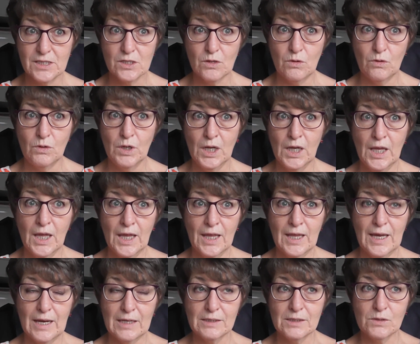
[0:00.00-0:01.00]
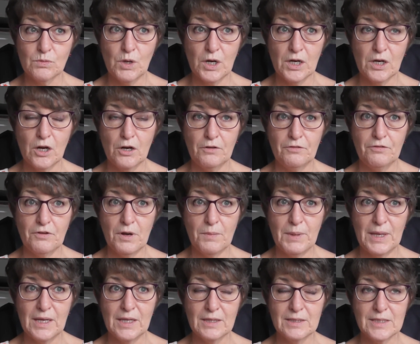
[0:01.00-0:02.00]
So that's what I got her for her
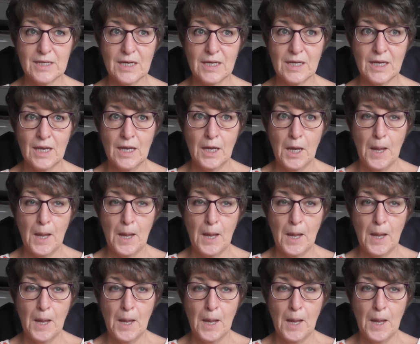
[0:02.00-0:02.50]
birthday.